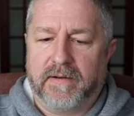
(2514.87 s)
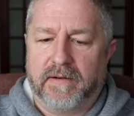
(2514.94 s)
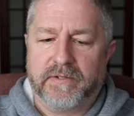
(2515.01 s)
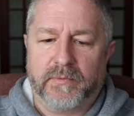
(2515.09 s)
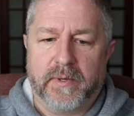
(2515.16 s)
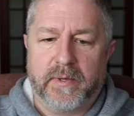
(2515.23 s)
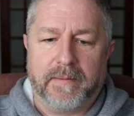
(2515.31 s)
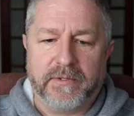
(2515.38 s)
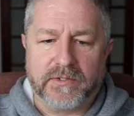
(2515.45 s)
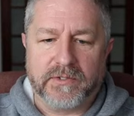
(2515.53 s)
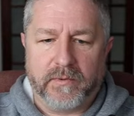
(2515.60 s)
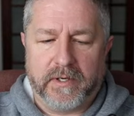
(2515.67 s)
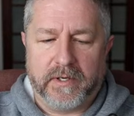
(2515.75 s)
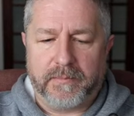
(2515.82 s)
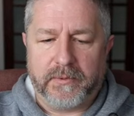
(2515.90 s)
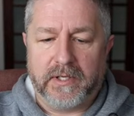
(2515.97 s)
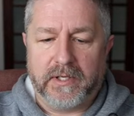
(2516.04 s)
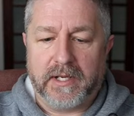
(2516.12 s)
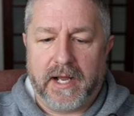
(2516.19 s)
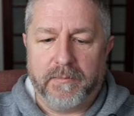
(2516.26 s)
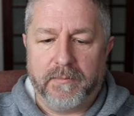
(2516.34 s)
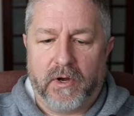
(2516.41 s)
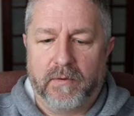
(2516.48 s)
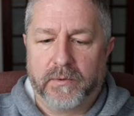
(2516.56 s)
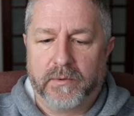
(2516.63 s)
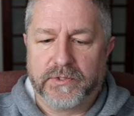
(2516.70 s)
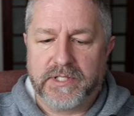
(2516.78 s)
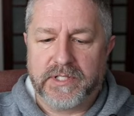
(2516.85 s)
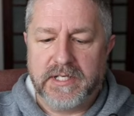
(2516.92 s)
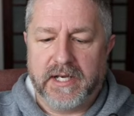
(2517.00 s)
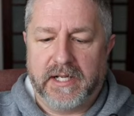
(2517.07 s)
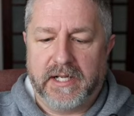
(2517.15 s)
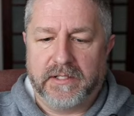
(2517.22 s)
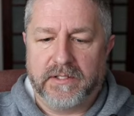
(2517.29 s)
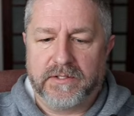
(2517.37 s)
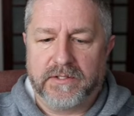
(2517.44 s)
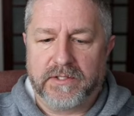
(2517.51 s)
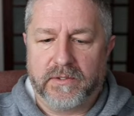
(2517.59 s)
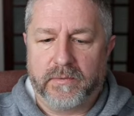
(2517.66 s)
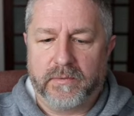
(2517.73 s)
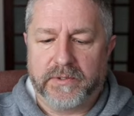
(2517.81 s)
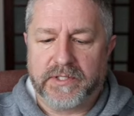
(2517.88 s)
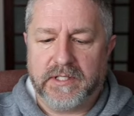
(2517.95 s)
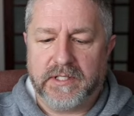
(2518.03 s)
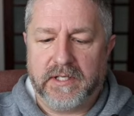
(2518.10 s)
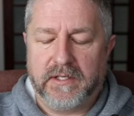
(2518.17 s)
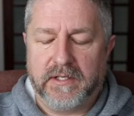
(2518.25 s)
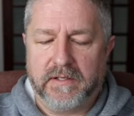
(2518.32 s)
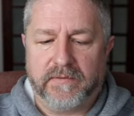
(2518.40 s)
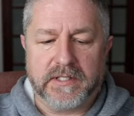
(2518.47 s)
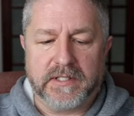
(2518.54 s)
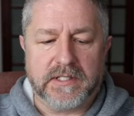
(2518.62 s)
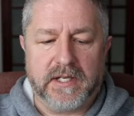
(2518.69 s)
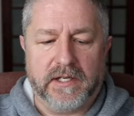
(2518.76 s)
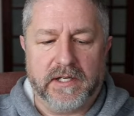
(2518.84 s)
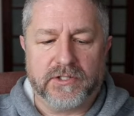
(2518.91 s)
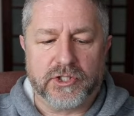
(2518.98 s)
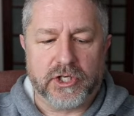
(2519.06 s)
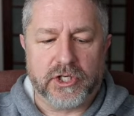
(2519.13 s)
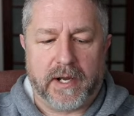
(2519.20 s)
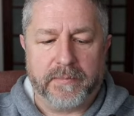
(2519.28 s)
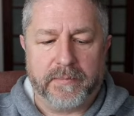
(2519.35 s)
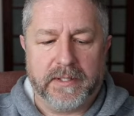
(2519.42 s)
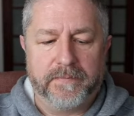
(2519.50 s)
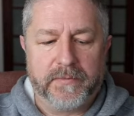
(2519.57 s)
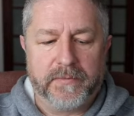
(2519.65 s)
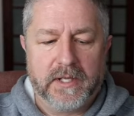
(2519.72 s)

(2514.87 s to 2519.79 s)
have to wrap this one up early. I'm almost done, so we'll see if it stays choppy.